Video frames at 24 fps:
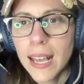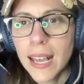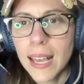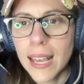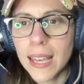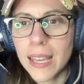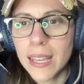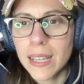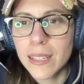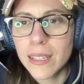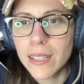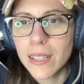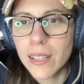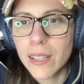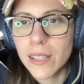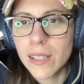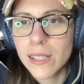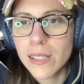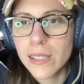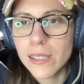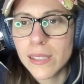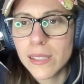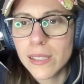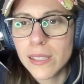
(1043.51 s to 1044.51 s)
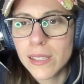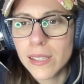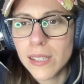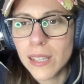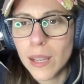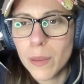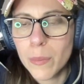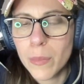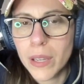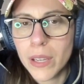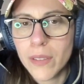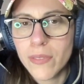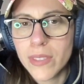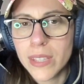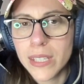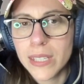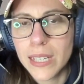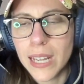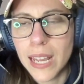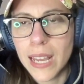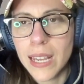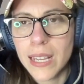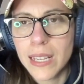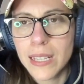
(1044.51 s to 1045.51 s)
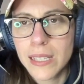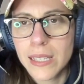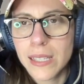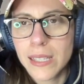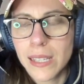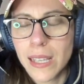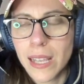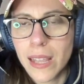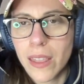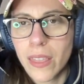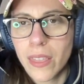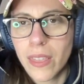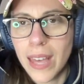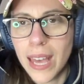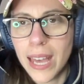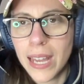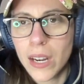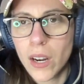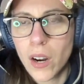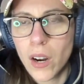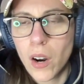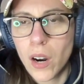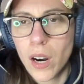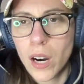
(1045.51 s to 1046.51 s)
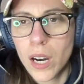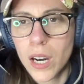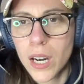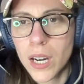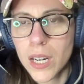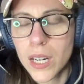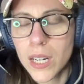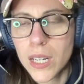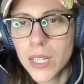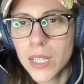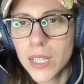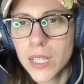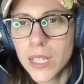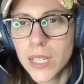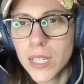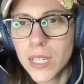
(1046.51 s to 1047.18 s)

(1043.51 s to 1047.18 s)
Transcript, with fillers: And some of the days that are